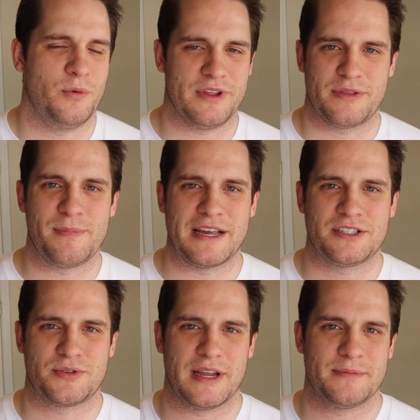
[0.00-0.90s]
with my
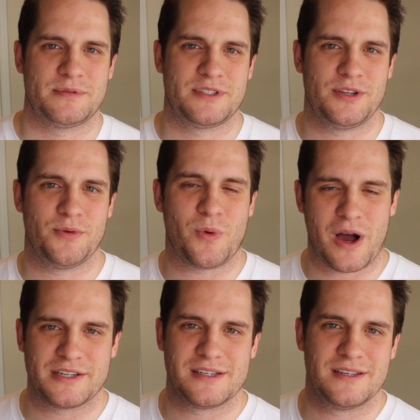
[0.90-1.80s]
trip to
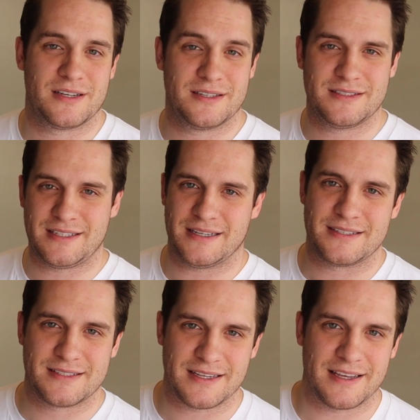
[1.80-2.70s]
Washington,
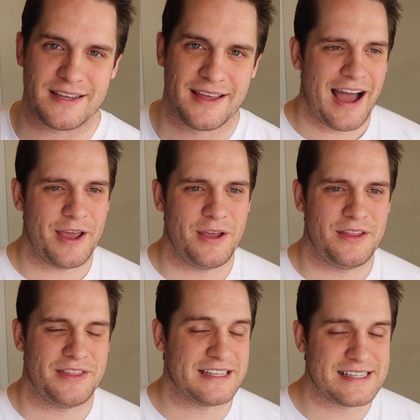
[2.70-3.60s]
D.C.
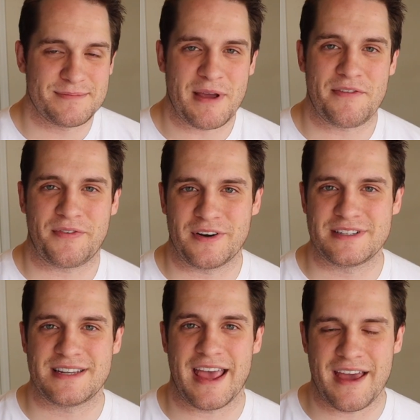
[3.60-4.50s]
This is my
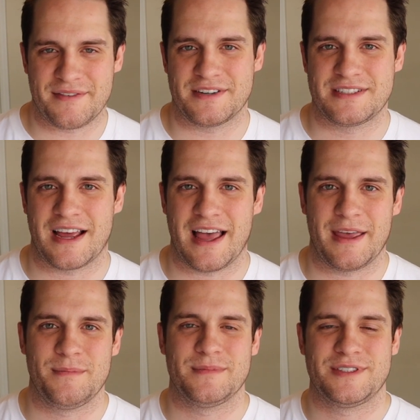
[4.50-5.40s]
first ever
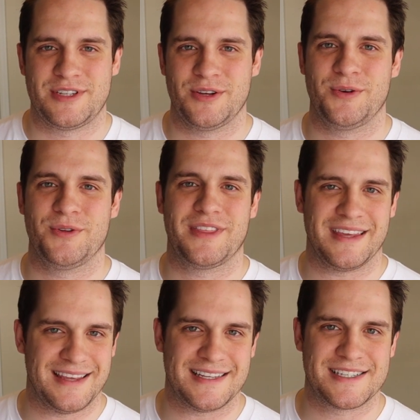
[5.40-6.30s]
time to the
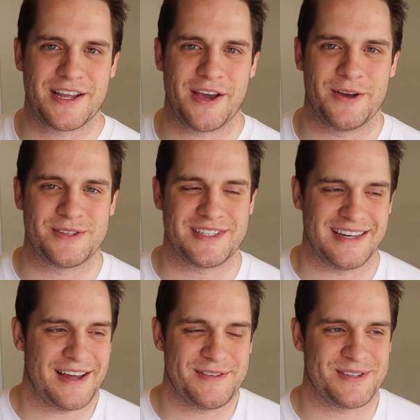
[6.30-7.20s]
East Coast, and
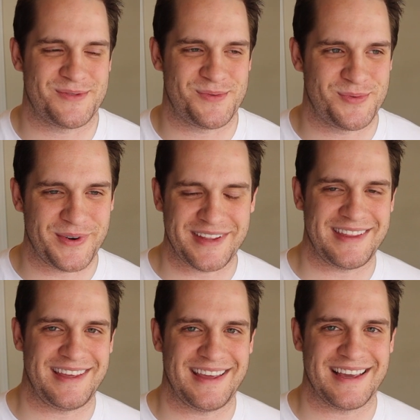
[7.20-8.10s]
I was
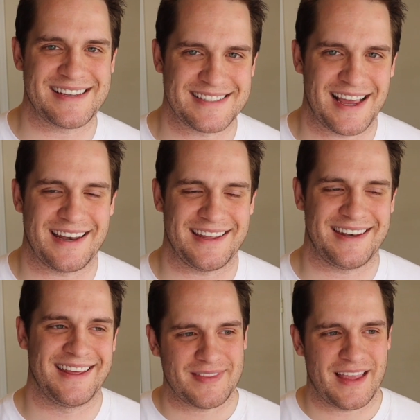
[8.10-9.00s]
really excited.
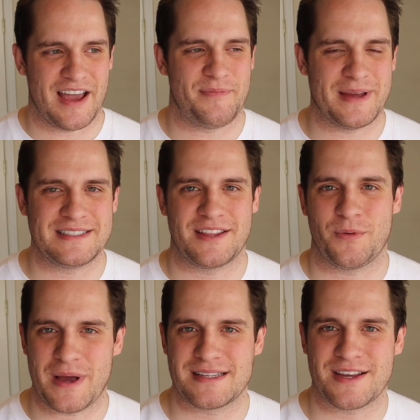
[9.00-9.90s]
I've been to the
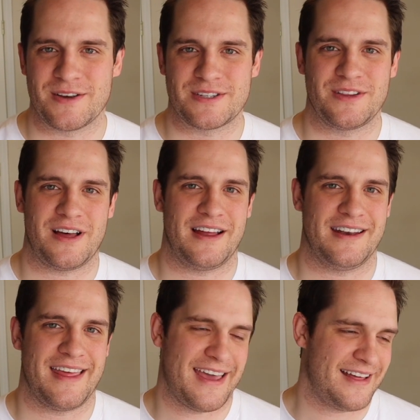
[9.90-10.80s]
West Coast a lot,
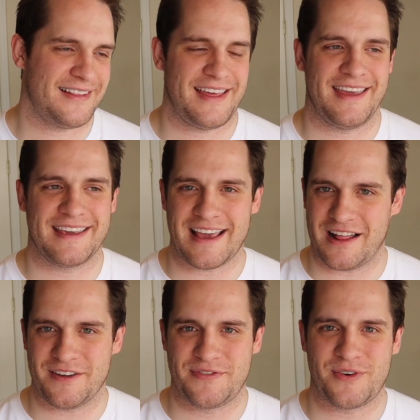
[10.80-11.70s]
LA,
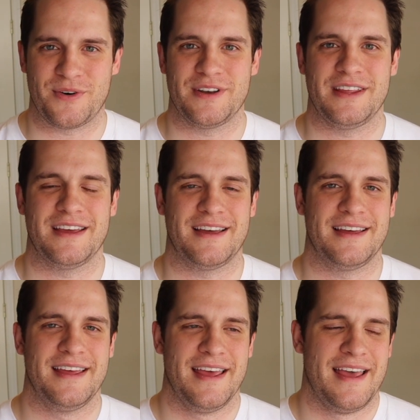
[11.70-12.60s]
California,